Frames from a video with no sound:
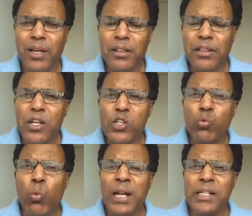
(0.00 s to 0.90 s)
There is
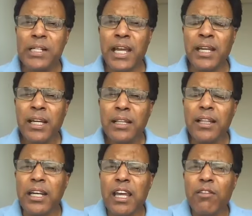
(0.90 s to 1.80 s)
one thing
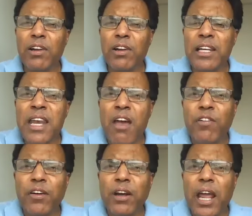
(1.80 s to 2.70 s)
that He will
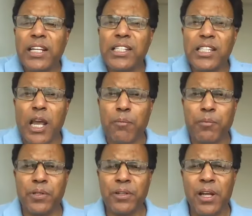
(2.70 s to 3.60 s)
never
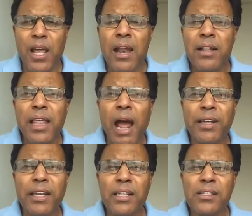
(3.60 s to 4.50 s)
accept, and
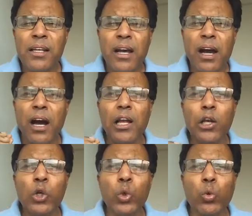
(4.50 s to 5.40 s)
that is a
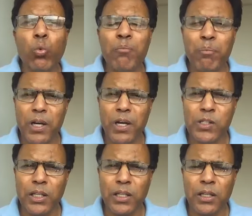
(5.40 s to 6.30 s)
lukewarm
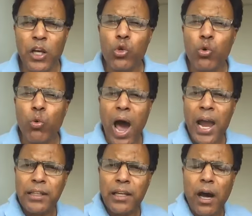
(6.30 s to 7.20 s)
person. You
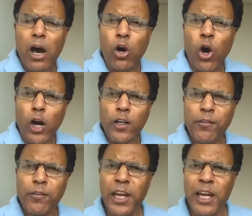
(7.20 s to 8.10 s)
either are hot
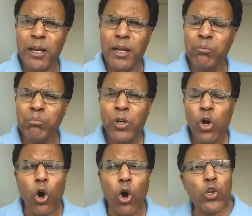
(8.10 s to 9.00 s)
for Him
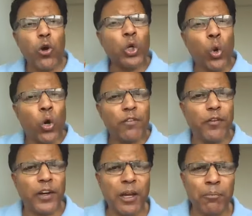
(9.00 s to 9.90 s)
or you are cold for